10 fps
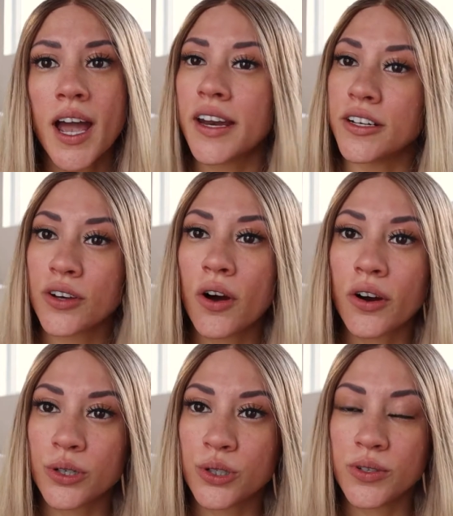and it's
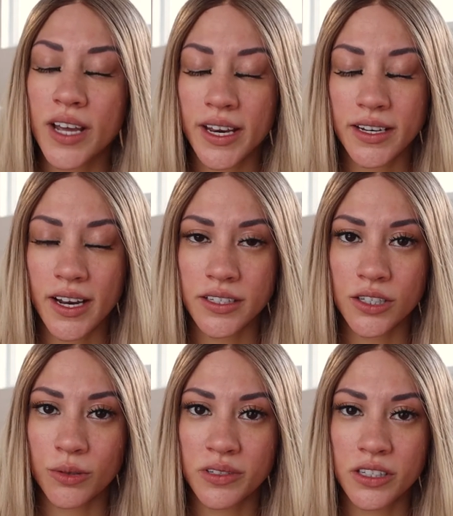hard to get an
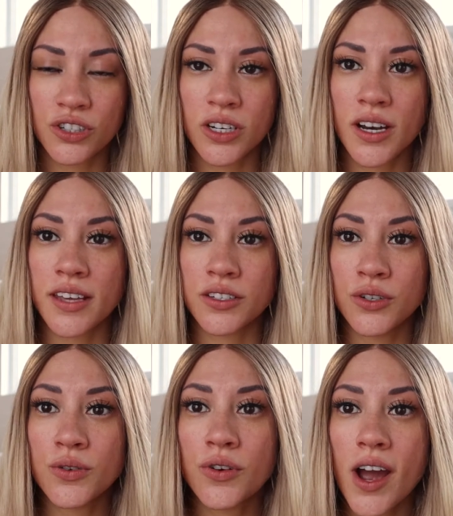ICU position as a
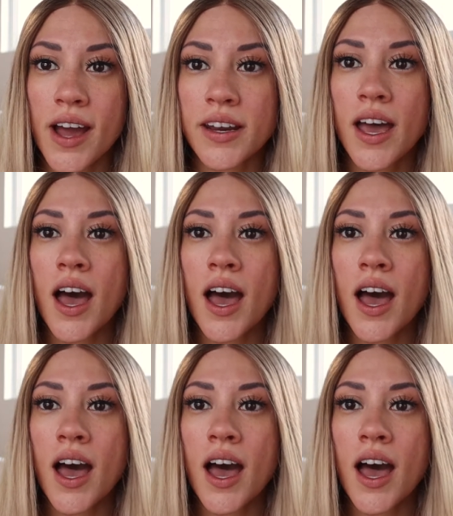new grad,